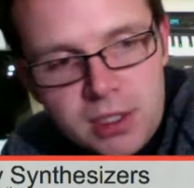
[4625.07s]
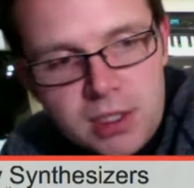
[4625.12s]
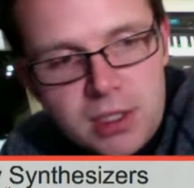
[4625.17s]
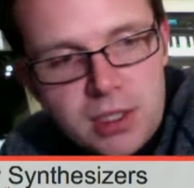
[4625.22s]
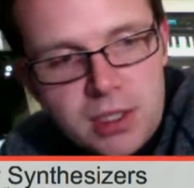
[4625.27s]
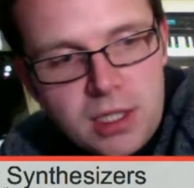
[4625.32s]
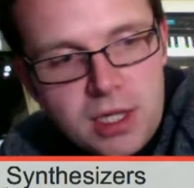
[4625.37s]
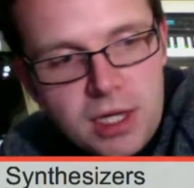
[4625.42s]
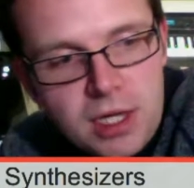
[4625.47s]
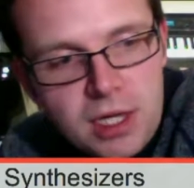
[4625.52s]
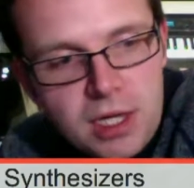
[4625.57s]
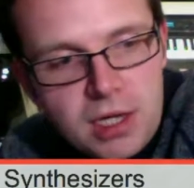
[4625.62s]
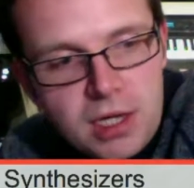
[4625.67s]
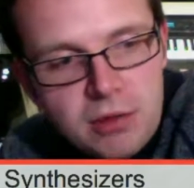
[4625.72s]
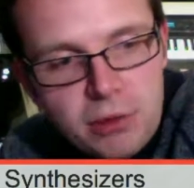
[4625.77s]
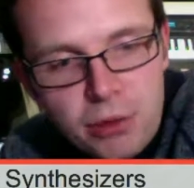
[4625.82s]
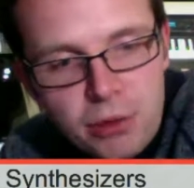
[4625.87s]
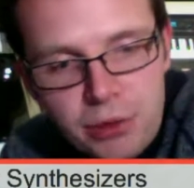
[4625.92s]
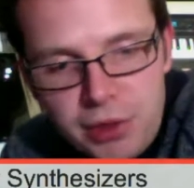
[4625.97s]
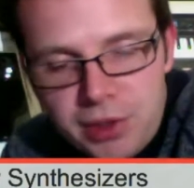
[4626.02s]
The
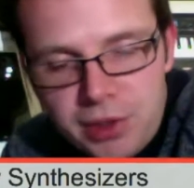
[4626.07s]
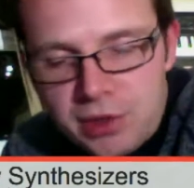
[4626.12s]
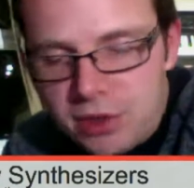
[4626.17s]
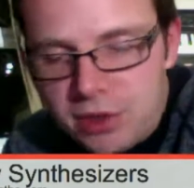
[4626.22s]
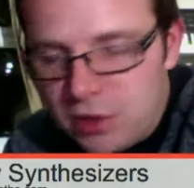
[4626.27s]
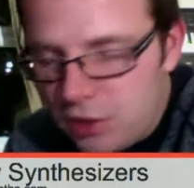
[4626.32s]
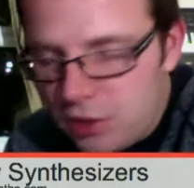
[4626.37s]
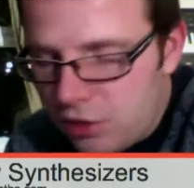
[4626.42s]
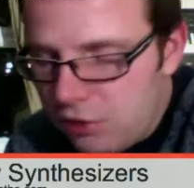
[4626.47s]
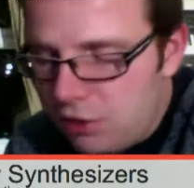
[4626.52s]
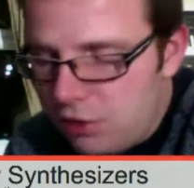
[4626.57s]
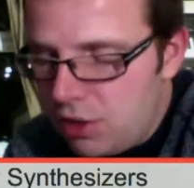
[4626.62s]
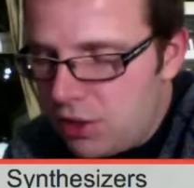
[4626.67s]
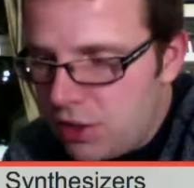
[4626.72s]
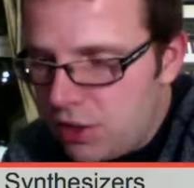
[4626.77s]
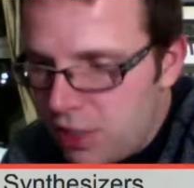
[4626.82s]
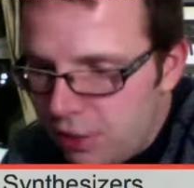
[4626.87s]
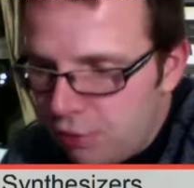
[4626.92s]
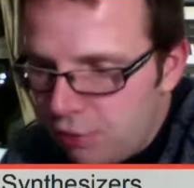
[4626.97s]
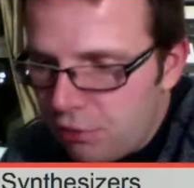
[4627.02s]
thing that is
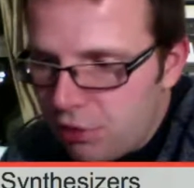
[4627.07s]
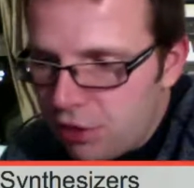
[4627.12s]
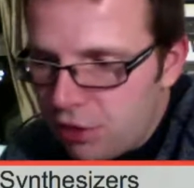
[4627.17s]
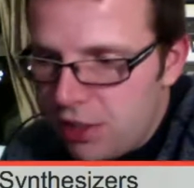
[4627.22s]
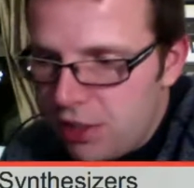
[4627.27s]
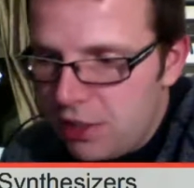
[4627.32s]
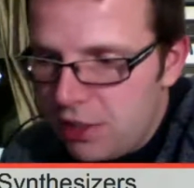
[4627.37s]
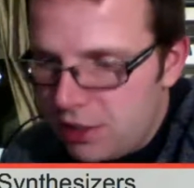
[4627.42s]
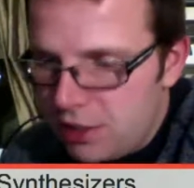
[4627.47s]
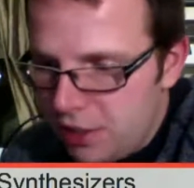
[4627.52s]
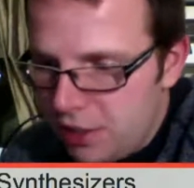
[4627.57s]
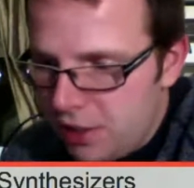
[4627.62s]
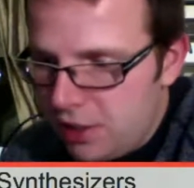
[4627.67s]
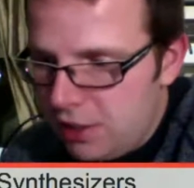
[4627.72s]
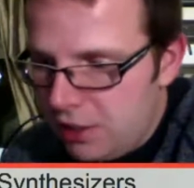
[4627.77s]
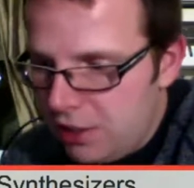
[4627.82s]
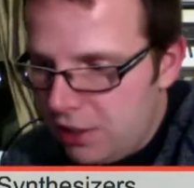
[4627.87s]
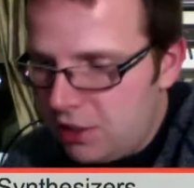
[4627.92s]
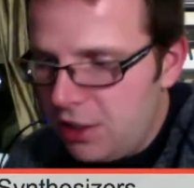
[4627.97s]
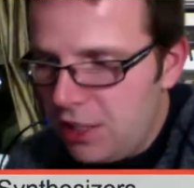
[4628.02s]
different is
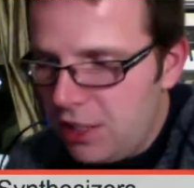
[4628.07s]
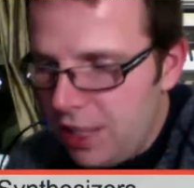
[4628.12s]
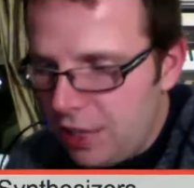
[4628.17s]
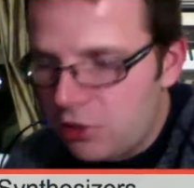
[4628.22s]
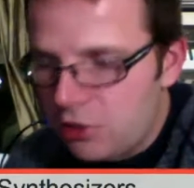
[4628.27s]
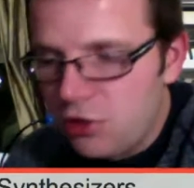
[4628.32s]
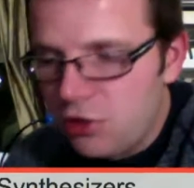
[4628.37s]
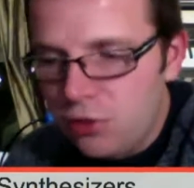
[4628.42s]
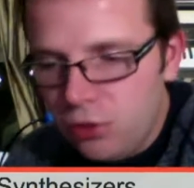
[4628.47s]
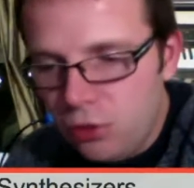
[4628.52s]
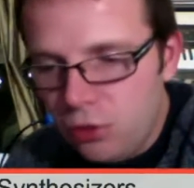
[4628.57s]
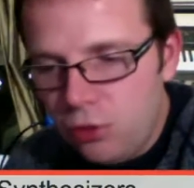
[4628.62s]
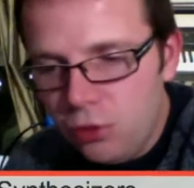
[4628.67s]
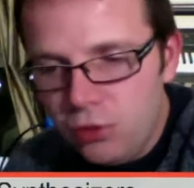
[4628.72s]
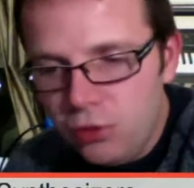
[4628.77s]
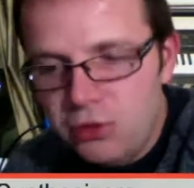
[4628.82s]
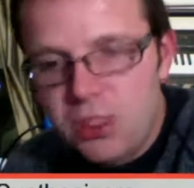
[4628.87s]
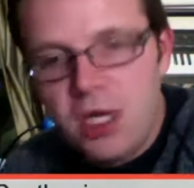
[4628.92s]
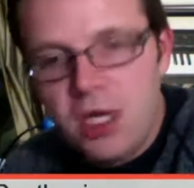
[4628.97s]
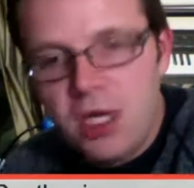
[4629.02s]
the actual
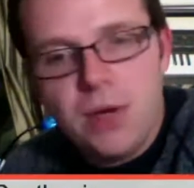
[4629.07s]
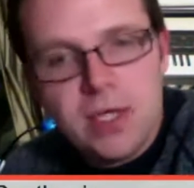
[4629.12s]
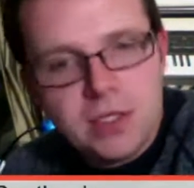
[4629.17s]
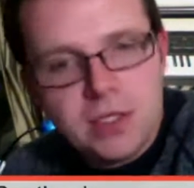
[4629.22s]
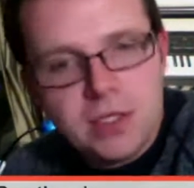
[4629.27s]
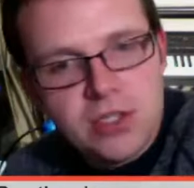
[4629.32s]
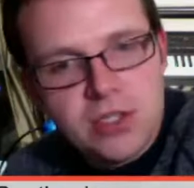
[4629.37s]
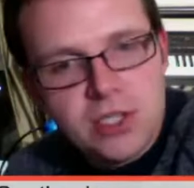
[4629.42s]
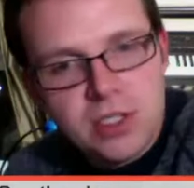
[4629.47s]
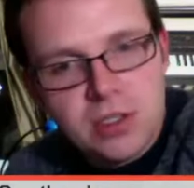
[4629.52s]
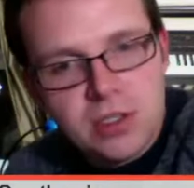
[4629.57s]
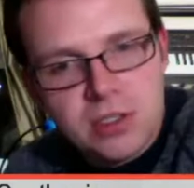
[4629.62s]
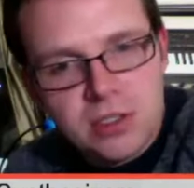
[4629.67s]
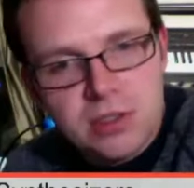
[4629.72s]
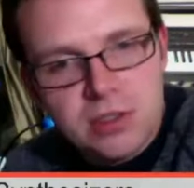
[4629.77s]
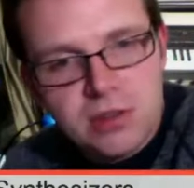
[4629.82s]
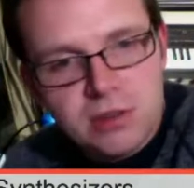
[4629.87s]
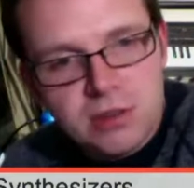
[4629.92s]
audio engines.